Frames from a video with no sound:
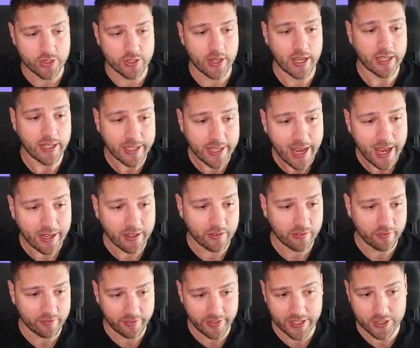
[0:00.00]
And again,
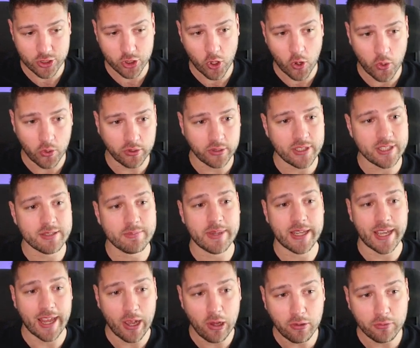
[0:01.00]
VS Code is being
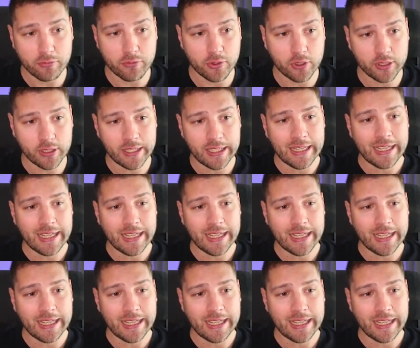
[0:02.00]
helpful.